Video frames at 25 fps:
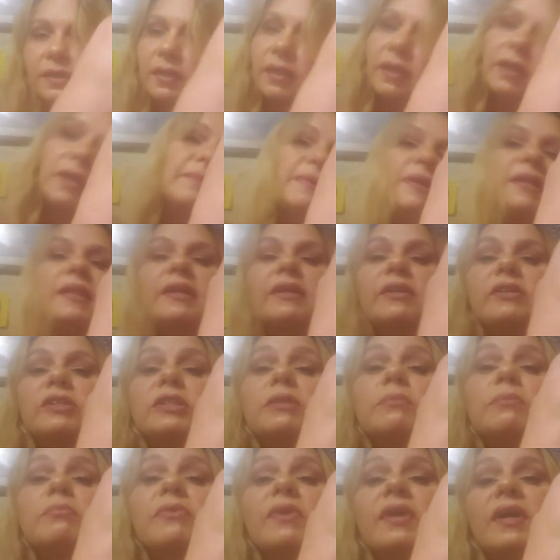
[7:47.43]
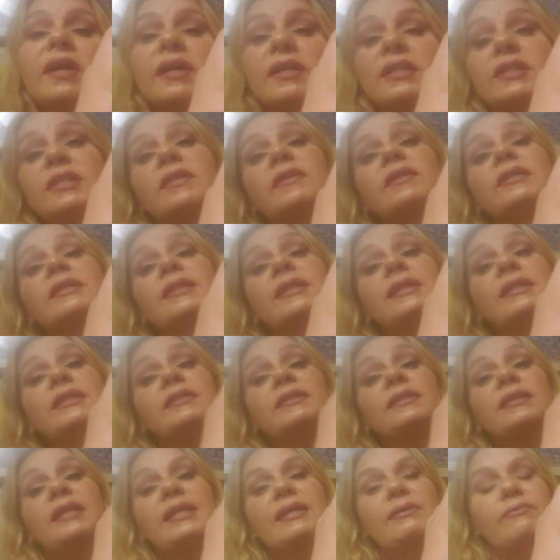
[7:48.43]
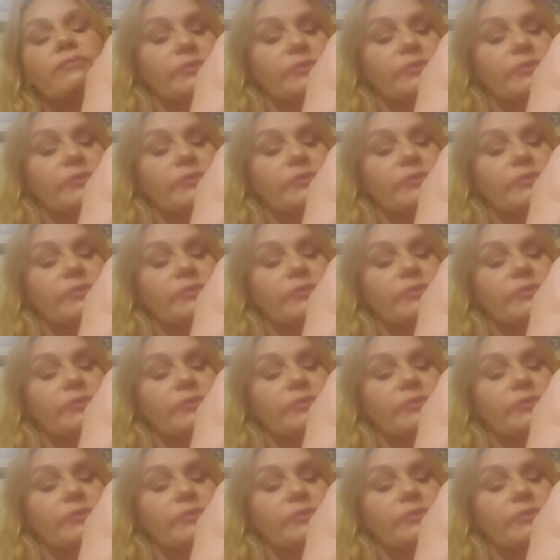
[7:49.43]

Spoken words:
I mean, there's the bronzer. It's a little light